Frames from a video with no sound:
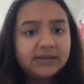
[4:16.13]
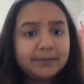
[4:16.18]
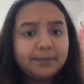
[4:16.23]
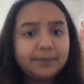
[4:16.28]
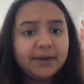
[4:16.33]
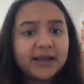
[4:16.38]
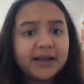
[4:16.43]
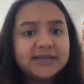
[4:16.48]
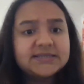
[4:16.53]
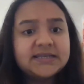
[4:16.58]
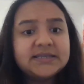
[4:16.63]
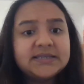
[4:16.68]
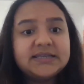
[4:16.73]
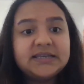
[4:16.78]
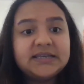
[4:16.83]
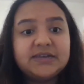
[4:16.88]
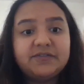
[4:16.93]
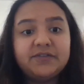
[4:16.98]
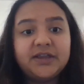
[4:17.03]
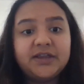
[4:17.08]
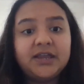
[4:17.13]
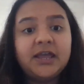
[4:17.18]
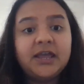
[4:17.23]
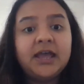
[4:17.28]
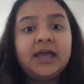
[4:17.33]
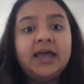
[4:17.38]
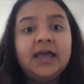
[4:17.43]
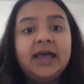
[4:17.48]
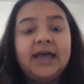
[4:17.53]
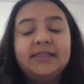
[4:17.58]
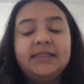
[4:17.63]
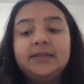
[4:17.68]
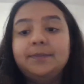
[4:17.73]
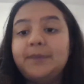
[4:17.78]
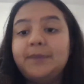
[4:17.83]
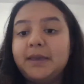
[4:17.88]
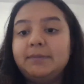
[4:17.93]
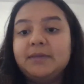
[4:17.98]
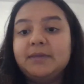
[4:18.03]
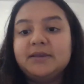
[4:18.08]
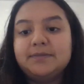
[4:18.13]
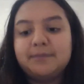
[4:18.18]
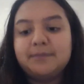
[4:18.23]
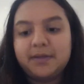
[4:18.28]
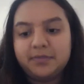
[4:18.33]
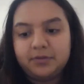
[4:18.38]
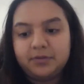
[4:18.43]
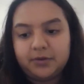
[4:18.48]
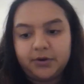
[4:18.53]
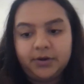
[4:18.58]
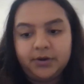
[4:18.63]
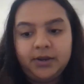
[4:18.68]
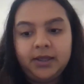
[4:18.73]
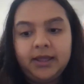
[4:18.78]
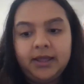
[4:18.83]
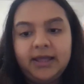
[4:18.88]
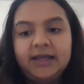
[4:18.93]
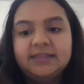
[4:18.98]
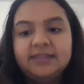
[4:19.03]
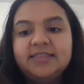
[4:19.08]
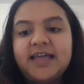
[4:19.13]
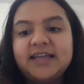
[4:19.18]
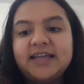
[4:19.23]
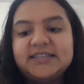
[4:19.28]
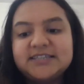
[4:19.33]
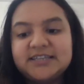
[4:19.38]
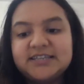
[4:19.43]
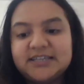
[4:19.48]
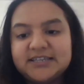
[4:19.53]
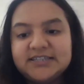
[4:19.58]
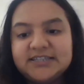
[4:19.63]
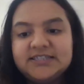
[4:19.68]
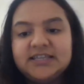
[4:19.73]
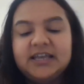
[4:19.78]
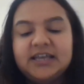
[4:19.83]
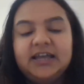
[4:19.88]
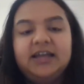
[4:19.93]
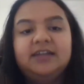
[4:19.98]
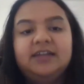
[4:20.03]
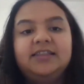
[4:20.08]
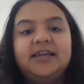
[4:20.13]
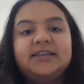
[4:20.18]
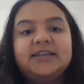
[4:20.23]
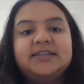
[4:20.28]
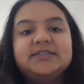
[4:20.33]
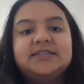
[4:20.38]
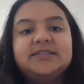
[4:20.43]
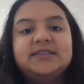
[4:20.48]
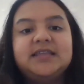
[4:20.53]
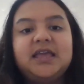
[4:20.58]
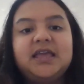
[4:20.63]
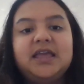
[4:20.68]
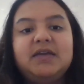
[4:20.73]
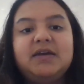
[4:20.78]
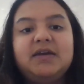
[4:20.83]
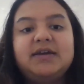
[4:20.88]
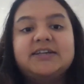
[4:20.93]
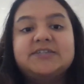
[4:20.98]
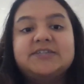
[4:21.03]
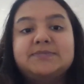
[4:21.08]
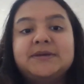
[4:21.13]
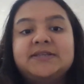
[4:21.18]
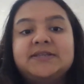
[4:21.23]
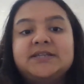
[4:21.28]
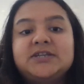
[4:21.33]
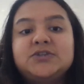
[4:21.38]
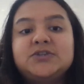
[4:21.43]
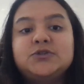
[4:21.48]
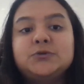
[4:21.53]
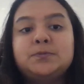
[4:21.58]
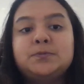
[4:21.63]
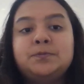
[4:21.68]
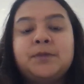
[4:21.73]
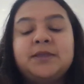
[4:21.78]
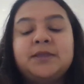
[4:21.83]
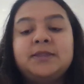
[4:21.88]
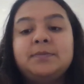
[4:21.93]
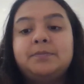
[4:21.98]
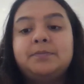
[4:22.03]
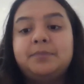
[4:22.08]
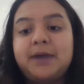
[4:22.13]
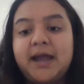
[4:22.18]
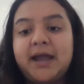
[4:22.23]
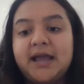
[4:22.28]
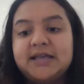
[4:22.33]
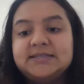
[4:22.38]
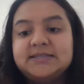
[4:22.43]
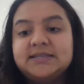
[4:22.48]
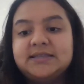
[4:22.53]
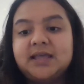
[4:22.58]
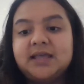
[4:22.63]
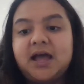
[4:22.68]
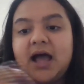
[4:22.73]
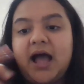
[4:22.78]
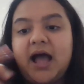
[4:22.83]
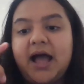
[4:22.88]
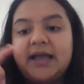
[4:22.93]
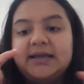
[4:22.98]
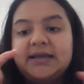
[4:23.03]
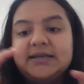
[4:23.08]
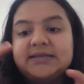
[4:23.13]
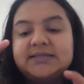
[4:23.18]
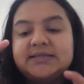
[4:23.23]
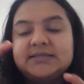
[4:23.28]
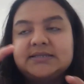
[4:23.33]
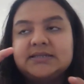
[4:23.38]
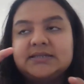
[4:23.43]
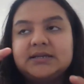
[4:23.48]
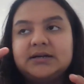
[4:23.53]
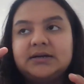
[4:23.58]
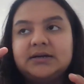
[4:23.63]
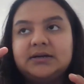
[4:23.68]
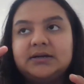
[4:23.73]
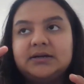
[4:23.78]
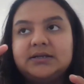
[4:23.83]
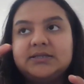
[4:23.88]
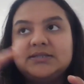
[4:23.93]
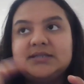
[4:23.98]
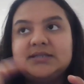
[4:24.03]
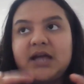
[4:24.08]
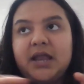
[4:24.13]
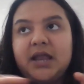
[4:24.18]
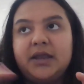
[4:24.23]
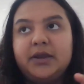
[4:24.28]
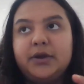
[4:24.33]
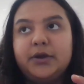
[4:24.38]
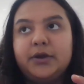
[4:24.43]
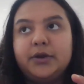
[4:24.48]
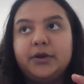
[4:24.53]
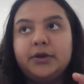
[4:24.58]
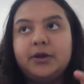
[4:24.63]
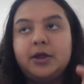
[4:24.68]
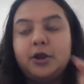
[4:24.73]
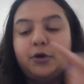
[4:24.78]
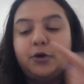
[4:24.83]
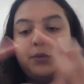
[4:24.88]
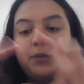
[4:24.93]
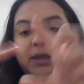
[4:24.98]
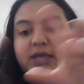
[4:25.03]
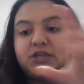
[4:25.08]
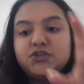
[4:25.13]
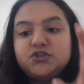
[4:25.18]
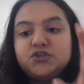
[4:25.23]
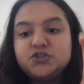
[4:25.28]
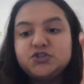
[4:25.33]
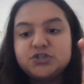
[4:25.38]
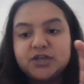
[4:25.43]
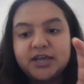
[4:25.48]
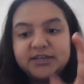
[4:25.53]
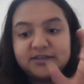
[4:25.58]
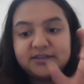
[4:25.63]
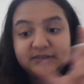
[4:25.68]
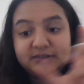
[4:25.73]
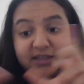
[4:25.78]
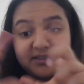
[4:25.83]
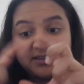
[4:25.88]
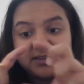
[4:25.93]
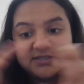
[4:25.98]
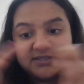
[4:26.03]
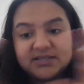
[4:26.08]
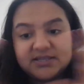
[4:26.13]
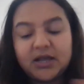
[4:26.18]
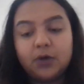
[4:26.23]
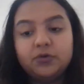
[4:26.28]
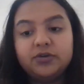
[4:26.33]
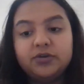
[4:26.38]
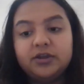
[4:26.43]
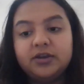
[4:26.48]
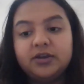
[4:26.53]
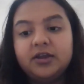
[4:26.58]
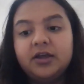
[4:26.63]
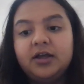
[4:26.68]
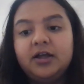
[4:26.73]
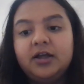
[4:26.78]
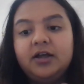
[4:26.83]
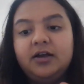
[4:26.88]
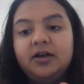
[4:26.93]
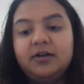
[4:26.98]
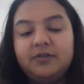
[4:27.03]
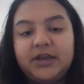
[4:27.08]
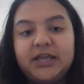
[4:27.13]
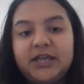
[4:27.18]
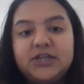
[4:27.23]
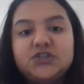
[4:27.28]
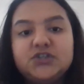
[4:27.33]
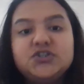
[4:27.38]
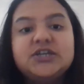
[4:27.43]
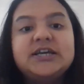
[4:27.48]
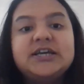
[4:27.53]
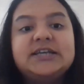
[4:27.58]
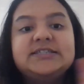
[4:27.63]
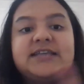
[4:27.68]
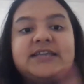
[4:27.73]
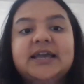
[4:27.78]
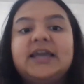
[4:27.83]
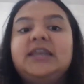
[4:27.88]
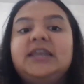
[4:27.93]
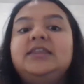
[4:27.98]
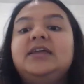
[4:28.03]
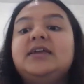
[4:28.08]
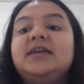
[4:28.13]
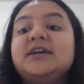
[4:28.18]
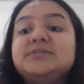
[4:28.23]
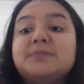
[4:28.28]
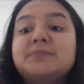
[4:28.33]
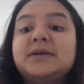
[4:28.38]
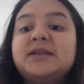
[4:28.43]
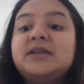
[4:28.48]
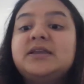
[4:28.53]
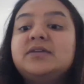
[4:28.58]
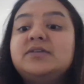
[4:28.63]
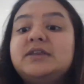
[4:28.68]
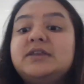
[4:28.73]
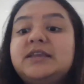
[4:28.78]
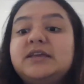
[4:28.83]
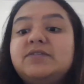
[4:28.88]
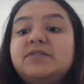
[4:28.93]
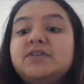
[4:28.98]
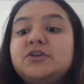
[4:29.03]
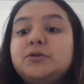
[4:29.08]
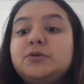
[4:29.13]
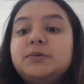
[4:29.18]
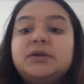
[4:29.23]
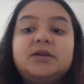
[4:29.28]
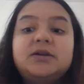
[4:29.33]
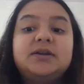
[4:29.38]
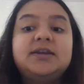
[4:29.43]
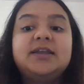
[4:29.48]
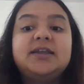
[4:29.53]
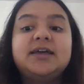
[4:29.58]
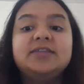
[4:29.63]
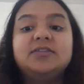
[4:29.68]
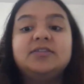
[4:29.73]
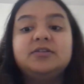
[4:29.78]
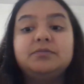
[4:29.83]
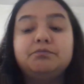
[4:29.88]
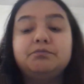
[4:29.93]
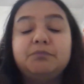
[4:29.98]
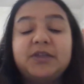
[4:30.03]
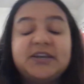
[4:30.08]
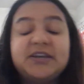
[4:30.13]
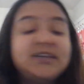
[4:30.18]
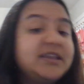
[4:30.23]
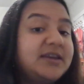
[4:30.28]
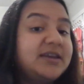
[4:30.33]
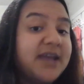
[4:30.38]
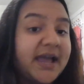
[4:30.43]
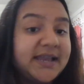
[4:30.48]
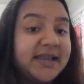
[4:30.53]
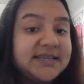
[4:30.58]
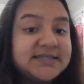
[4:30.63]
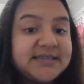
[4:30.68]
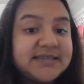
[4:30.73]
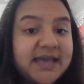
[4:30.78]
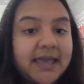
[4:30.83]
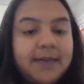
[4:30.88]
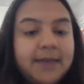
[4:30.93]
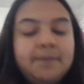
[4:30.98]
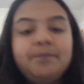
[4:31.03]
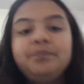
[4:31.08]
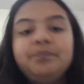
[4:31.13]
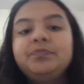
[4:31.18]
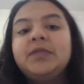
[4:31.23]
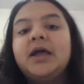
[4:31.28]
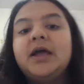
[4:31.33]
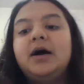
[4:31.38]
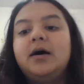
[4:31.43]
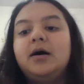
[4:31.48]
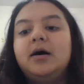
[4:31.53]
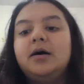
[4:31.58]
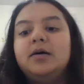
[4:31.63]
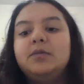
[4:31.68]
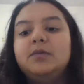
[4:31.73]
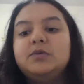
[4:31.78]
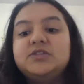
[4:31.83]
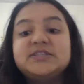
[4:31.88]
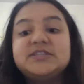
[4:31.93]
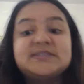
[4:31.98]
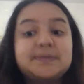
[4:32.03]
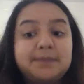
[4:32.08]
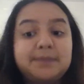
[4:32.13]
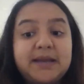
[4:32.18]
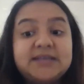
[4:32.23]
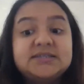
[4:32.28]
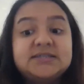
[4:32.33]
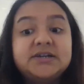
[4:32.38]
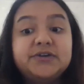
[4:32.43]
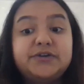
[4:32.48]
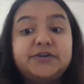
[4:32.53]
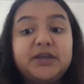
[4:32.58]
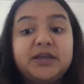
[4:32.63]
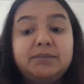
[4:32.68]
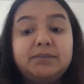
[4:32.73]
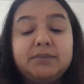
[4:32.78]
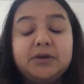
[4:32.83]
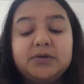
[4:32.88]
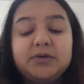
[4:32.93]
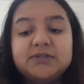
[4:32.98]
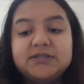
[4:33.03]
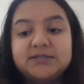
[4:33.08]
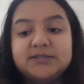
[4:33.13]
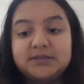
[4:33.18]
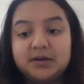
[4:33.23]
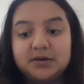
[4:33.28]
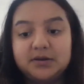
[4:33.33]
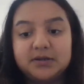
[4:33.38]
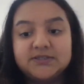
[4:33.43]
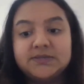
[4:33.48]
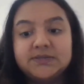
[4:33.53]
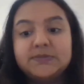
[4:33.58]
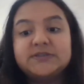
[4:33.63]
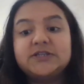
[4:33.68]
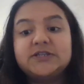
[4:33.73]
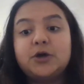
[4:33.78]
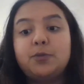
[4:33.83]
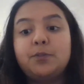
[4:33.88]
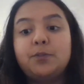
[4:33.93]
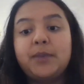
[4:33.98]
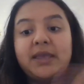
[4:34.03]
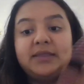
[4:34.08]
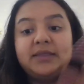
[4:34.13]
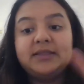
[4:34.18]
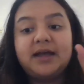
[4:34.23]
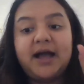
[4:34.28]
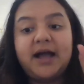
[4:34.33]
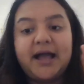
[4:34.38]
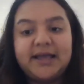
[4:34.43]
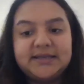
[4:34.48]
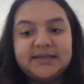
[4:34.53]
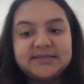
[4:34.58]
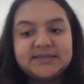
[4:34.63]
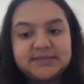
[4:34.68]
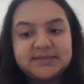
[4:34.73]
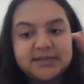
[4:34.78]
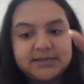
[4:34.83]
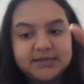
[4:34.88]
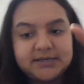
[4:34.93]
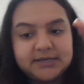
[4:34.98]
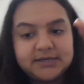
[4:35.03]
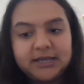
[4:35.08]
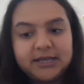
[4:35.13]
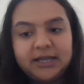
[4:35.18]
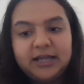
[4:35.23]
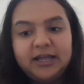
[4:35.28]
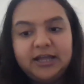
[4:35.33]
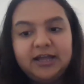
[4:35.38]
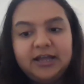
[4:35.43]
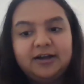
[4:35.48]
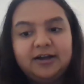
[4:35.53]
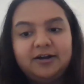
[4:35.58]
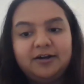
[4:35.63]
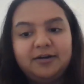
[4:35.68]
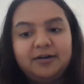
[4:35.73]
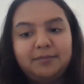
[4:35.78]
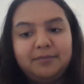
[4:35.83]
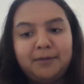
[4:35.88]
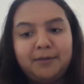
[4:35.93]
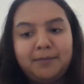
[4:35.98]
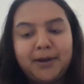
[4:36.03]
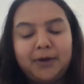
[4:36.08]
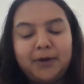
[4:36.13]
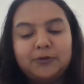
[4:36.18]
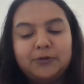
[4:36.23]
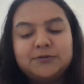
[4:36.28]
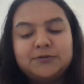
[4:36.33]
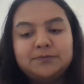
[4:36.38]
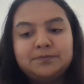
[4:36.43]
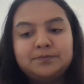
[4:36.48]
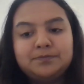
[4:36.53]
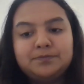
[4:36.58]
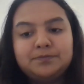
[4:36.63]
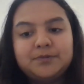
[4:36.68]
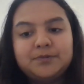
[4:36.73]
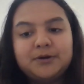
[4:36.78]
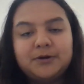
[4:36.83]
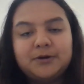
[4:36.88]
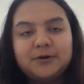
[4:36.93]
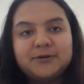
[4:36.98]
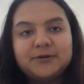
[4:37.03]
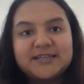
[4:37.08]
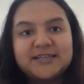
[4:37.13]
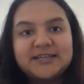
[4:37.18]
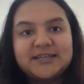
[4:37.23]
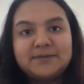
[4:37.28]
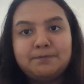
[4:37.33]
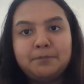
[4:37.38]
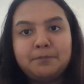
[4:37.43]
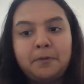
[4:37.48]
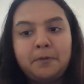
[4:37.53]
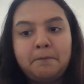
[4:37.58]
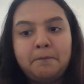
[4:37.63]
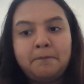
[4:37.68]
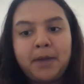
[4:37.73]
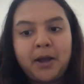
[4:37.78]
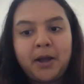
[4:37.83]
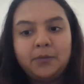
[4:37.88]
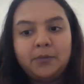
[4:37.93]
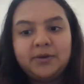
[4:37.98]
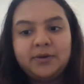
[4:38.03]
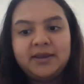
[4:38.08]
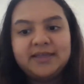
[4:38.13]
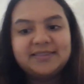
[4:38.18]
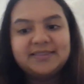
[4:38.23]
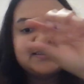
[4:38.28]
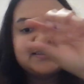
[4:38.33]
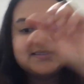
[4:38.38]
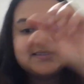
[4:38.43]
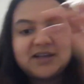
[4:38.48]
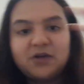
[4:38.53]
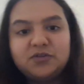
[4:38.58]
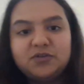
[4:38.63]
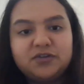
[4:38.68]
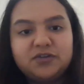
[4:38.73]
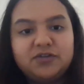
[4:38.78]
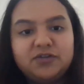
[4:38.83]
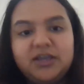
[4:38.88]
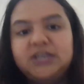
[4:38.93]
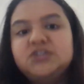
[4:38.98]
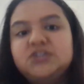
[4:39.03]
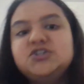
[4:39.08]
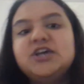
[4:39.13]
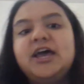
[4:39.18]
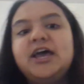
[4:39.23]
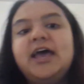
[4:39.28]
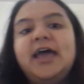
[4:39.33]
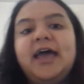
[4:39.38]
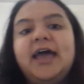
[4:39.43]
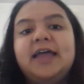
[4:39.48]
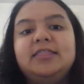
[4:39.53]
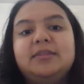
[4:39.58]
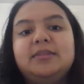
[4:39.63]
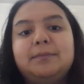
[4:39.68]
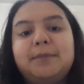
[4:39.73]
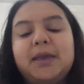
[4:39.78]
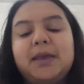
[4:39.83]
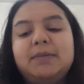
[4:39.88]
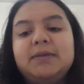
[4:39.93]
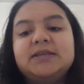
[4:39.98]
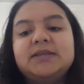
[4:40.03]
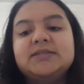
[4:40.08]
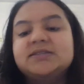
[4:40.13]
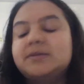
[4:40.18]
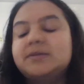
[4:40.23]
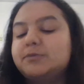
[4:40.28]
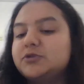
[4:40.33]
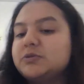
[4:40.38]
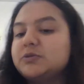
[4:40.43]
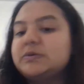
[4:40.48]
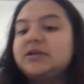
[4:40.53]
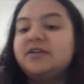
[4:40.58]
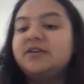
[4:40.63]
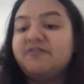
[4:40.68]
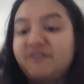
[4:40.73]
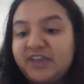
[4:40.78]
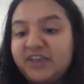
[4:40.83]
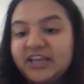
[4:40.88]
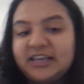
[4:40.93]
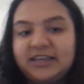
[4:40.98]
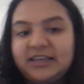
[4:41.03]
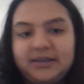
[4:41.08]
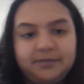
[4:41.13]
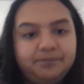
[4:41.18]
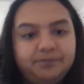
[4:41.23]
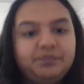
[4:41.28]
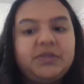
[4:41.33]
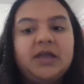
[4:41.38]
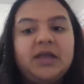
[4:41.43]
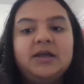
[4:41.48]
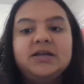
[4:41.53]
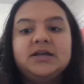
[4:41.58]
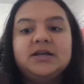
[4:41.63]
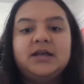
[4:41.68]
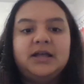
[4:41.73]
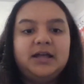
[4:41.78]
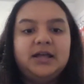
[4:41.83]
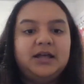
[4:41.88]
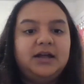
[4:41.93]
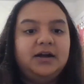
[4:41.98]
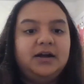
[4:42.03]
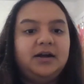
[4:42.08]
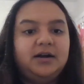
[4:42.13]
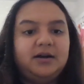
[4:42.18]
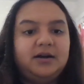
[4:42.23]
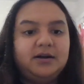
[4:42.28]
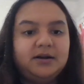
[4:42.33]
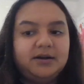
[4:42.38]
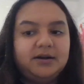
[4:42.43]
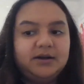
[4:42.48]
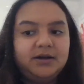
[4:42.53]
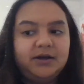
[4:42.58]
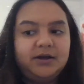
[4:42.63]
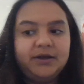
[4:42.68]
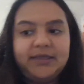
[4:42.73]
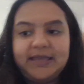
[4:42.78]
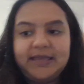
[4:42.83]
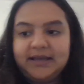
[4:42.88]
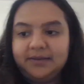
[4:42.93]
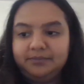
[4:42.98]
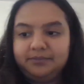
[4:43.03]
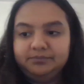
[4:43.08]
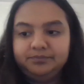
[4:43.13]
pricing, delivery, and the payment method. That is that they are expecting to pay the price at the highest standard range, at the discounted range. Secondly, they're expecting delivery to be done at the night time, with the suppliers agreeing, because customer is now paying the highest stated amount or cent per pound at the discounted range, and the payment is supposed to be done weekly. Yeah.